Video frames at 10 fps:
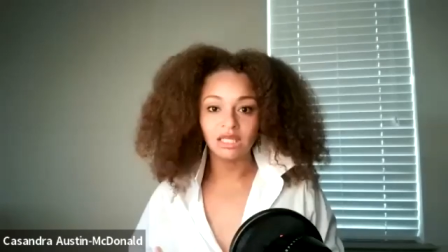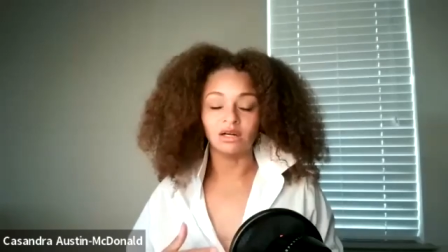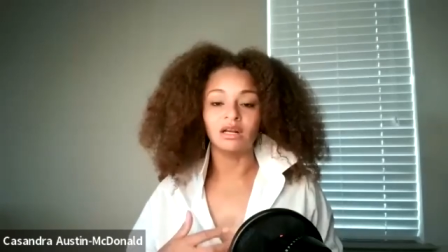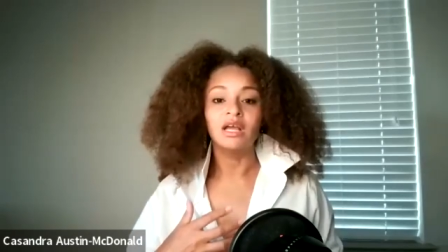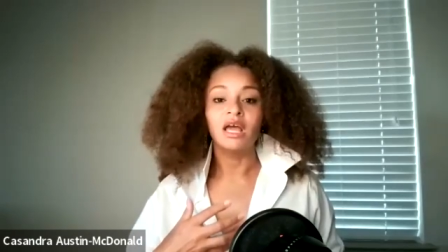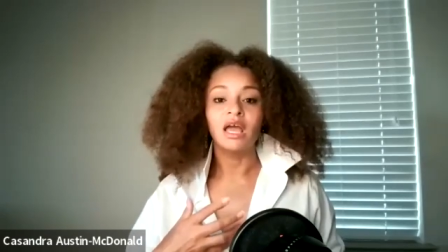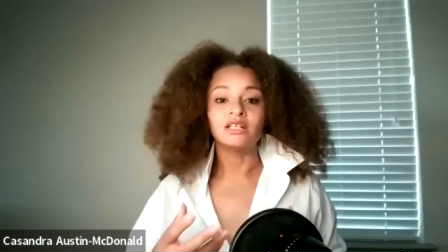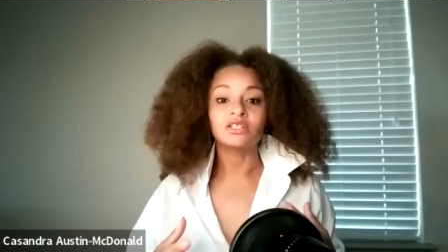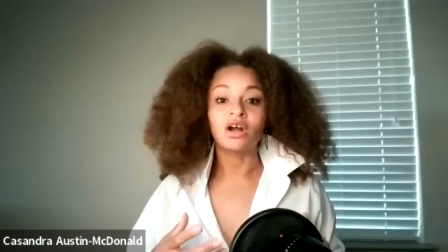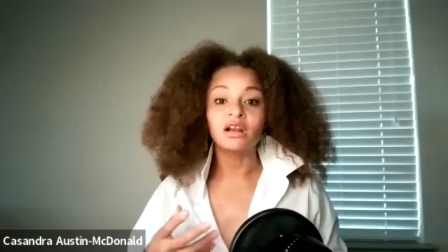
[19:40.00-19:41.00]
a leader?
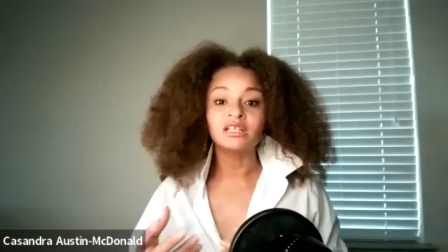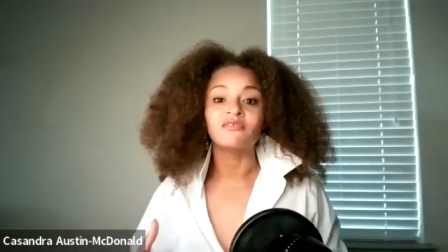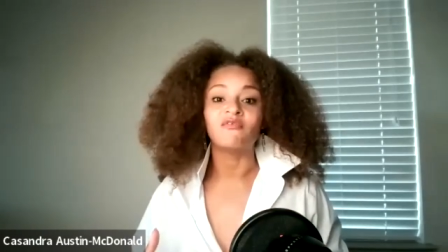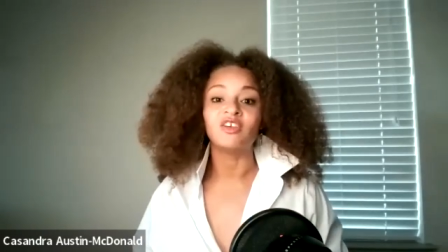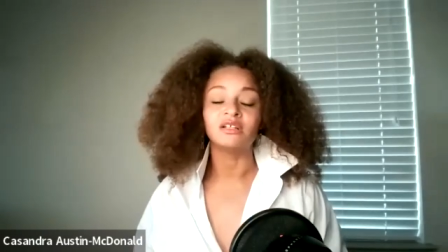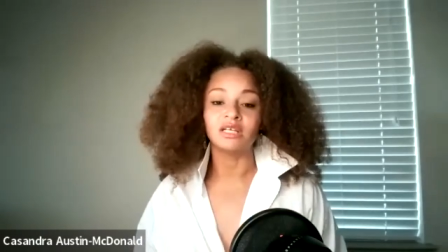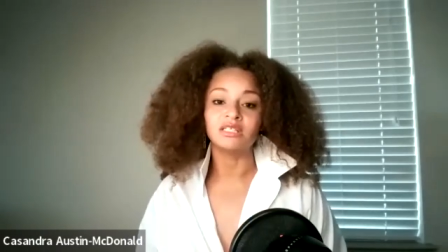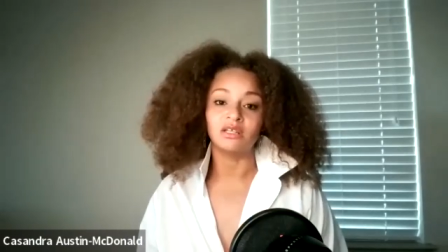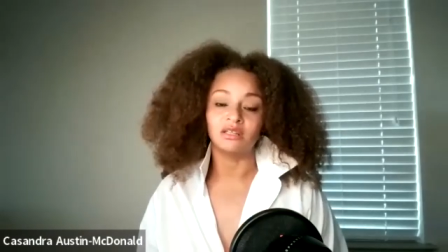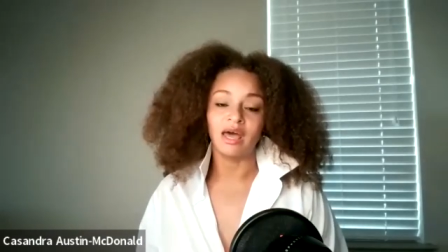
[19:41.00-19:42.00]
And starting to
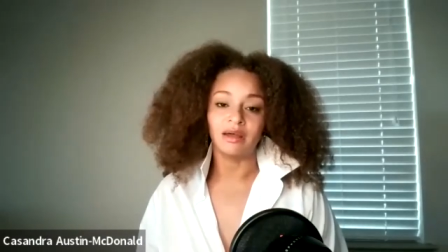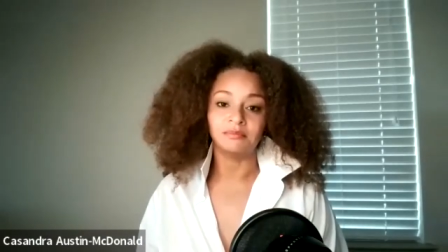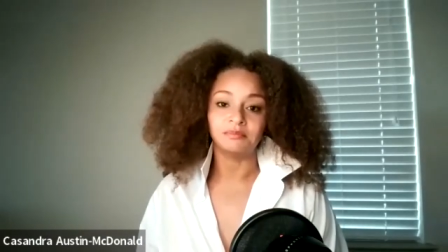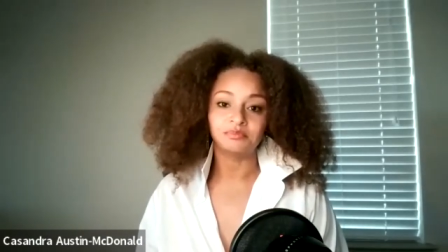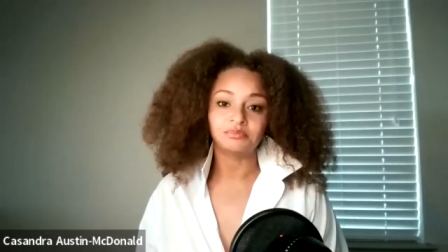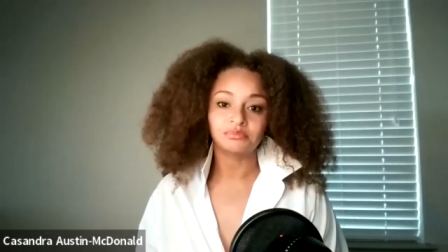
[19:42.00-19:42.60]
feel into that.